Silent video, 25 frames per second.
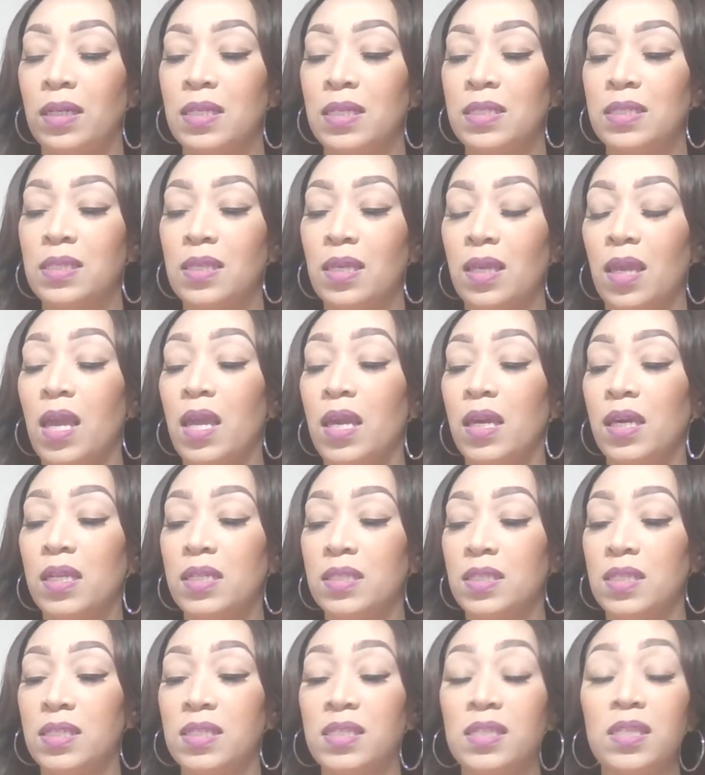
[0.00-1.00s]
Let's see. It
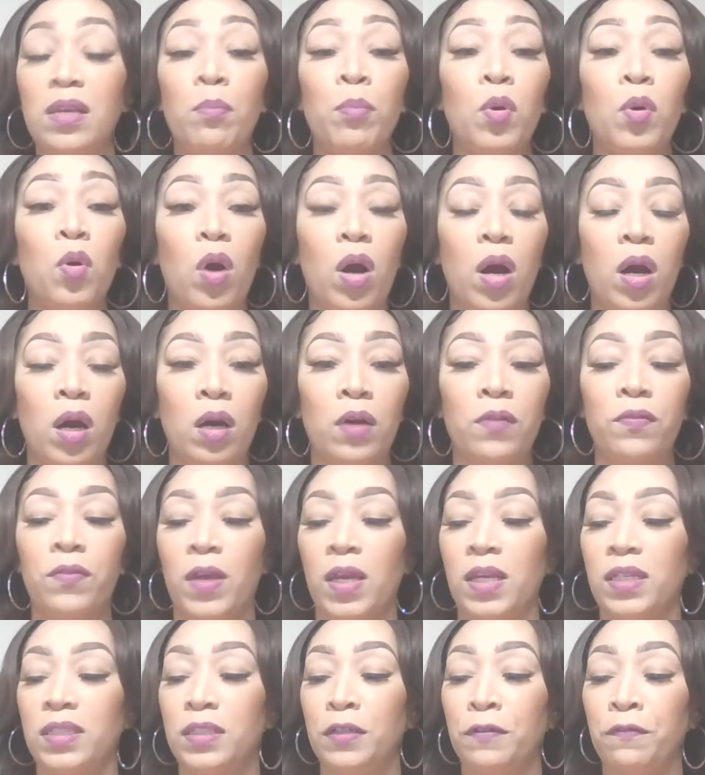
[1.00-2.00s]
is a symbol of
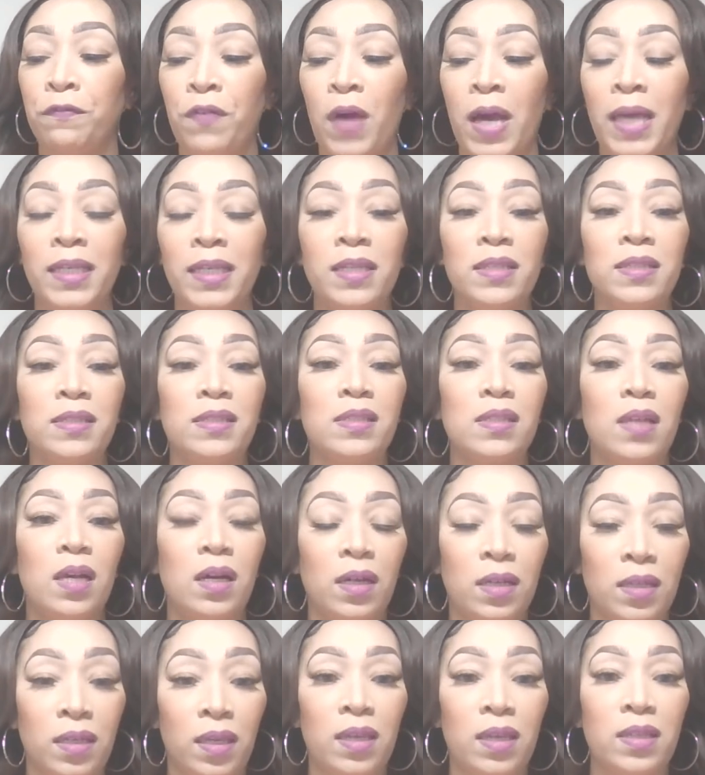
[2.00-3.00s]
defiance
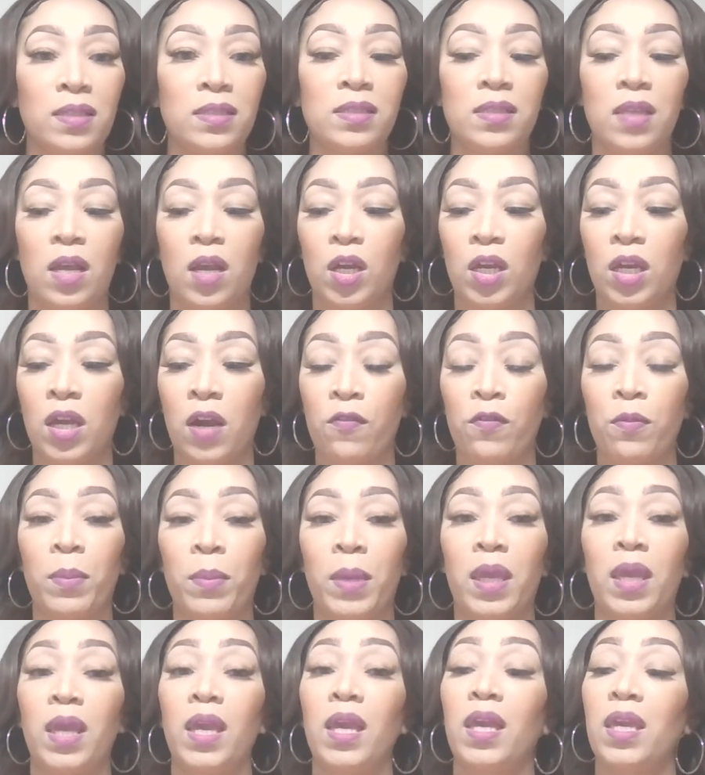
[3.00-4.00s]
against
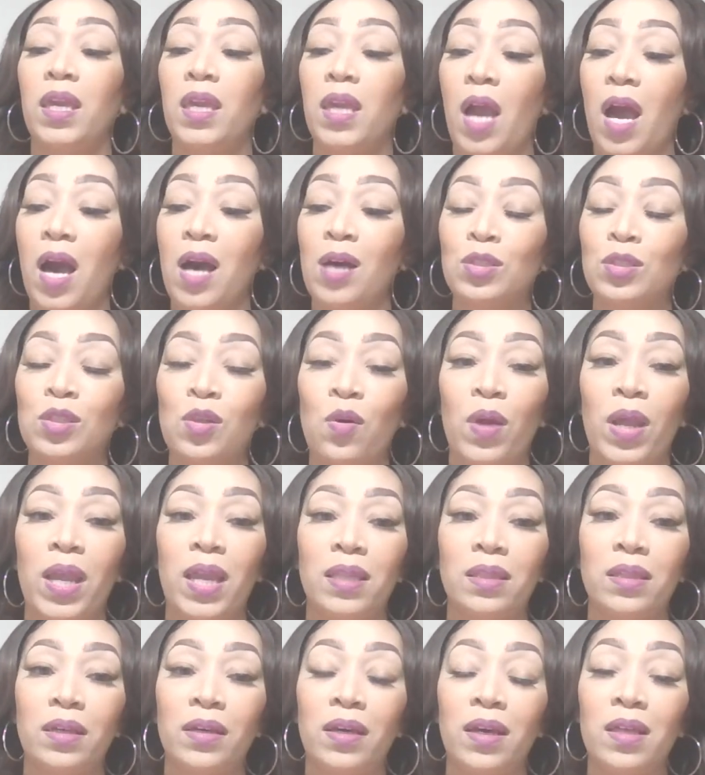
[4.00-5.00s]
government. He also
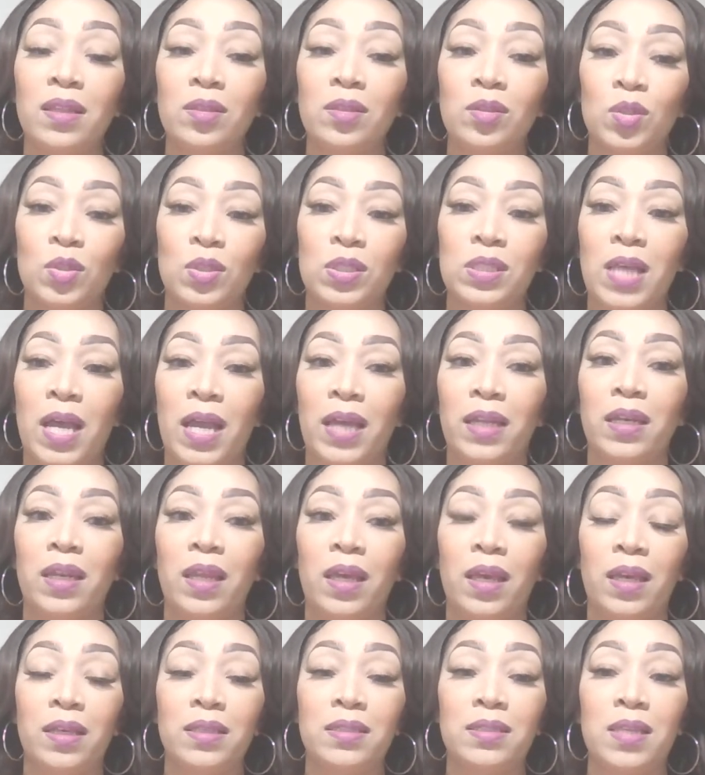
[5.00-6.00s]
had the other little sign
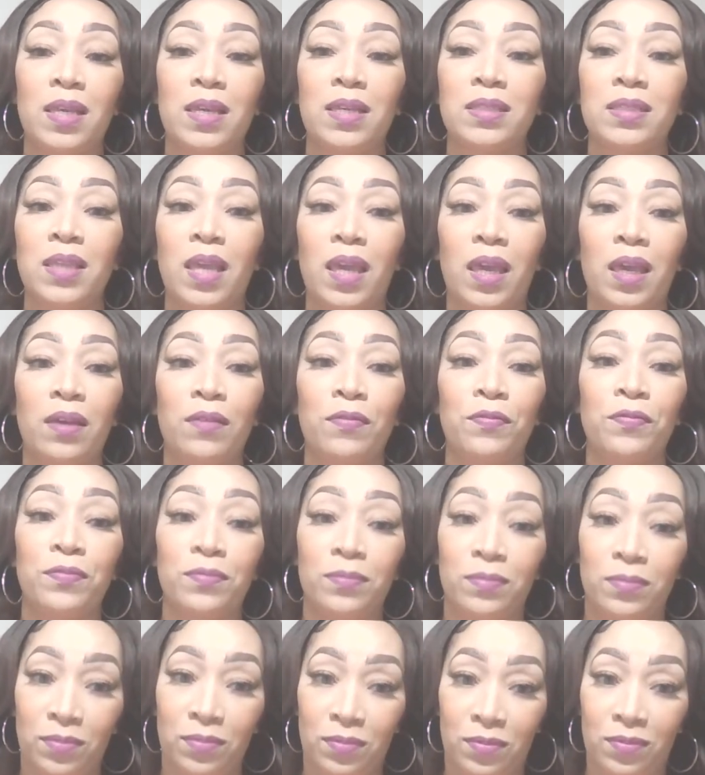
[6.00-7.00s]
that says F
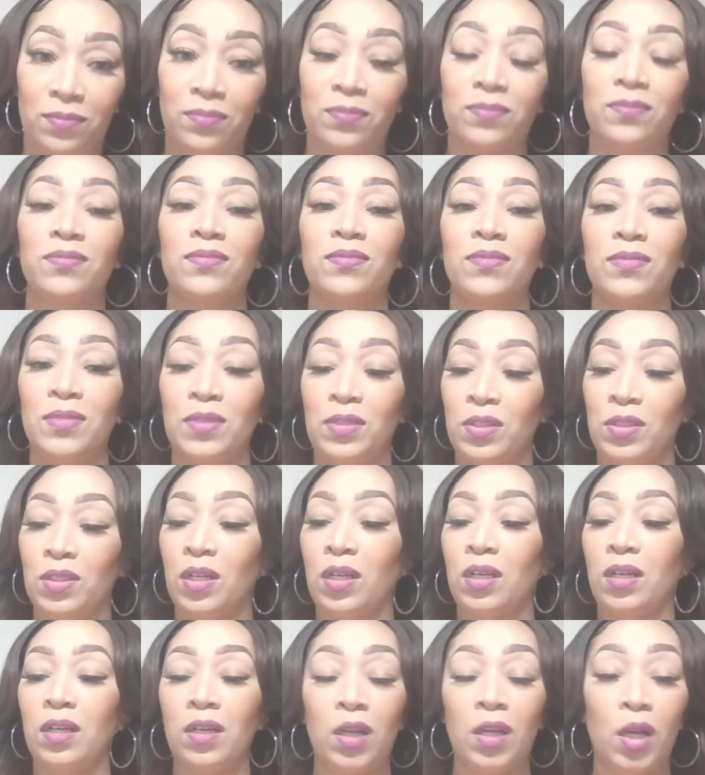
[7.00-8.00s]

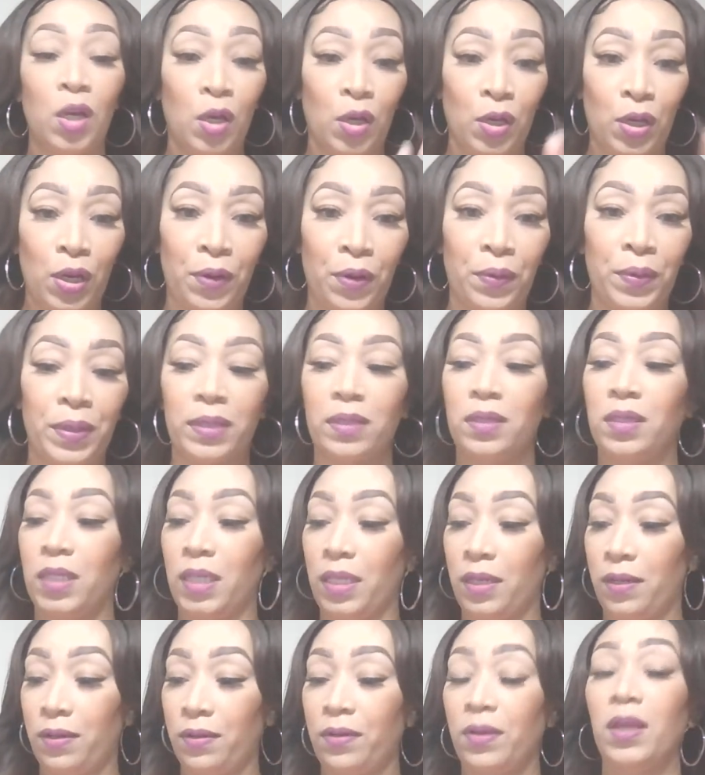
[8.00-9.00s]
the current
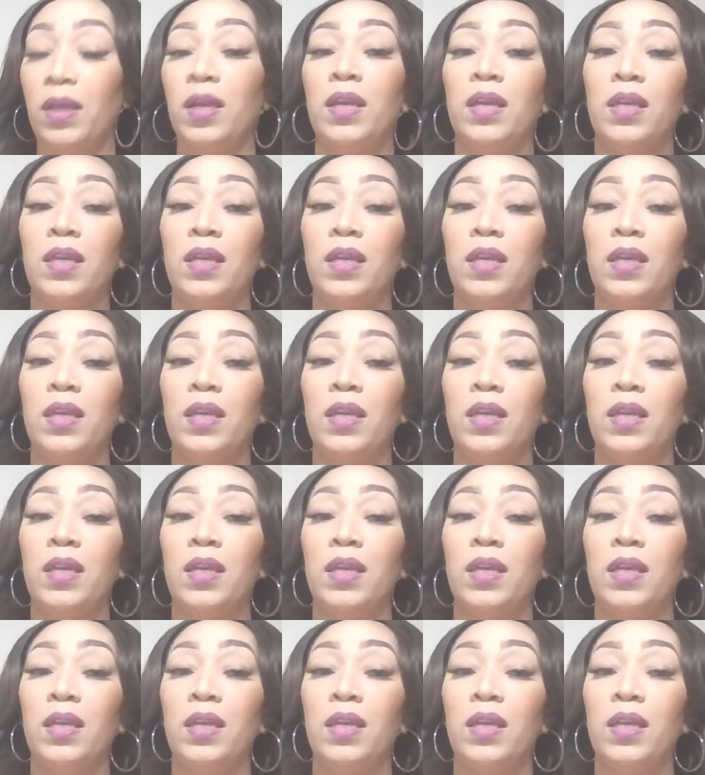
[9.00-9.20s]
leader.